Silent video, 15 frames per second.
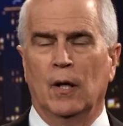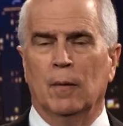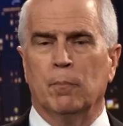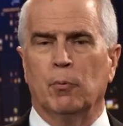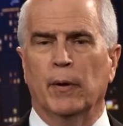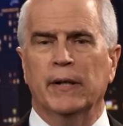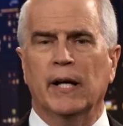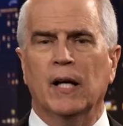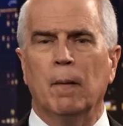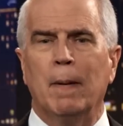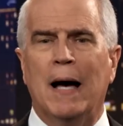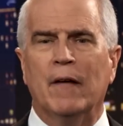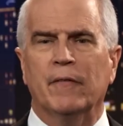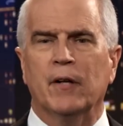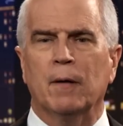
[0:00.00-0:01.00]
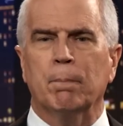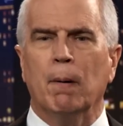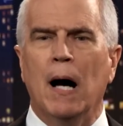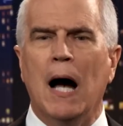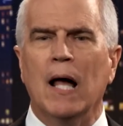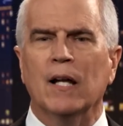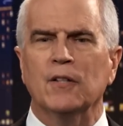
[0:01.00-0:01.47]
bringing about their
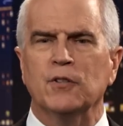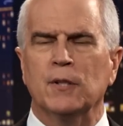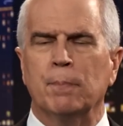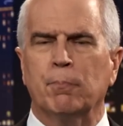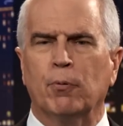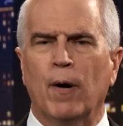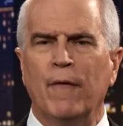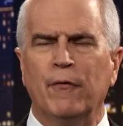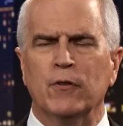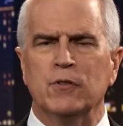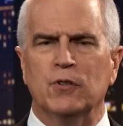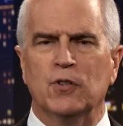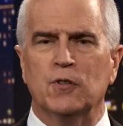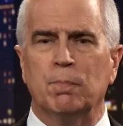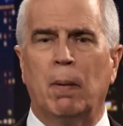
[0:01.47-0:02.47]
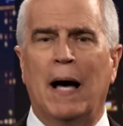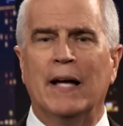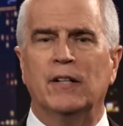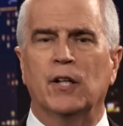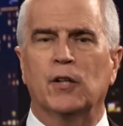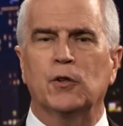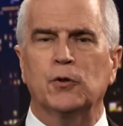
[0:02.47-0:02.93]
policy preferences by
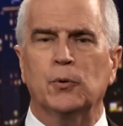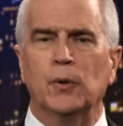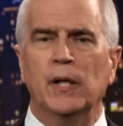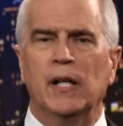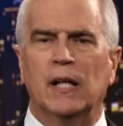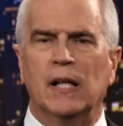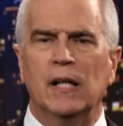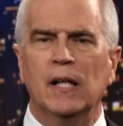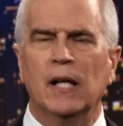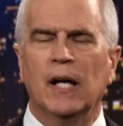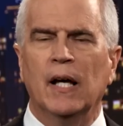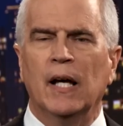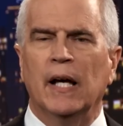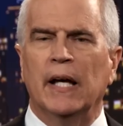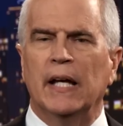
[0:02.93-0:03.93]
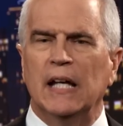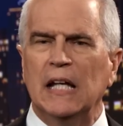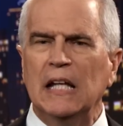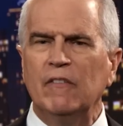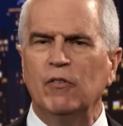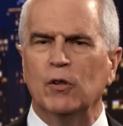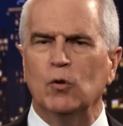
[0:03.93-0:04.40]
decree,
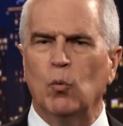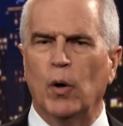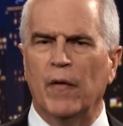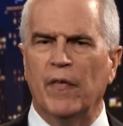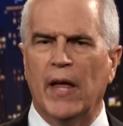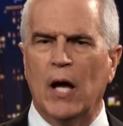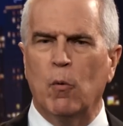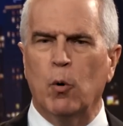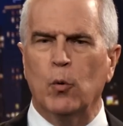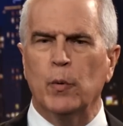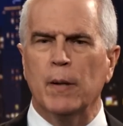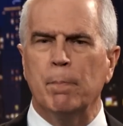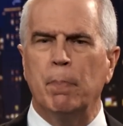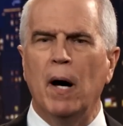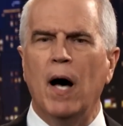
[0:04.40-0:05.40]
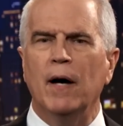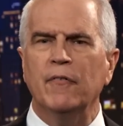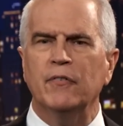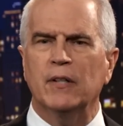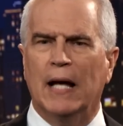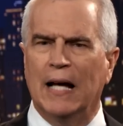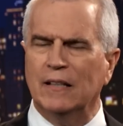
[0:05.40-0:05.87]
even when they were
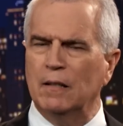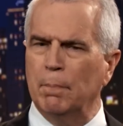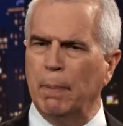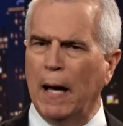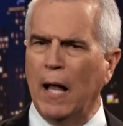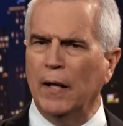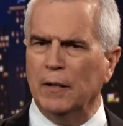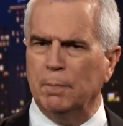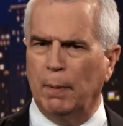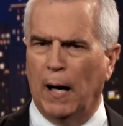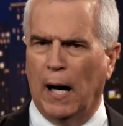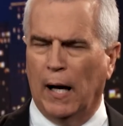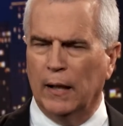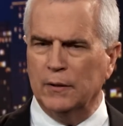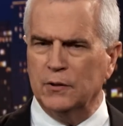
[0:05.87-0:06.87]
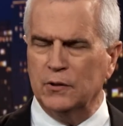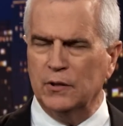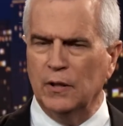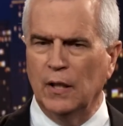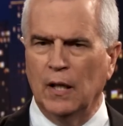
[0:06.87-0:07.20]
rebuffed at the ballot box.